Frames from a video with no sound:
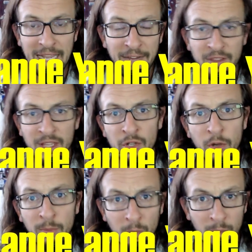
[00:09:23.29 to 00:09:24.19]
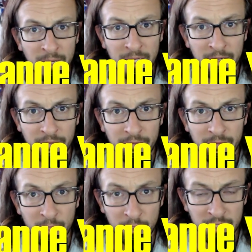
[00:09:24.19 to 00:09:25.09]
Everything you know about winning and
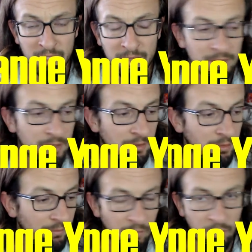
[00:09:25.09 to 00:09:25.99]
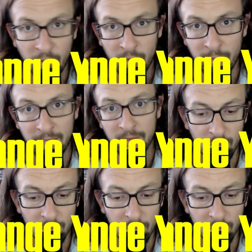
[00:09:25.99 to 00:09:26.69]
losing, throw them out.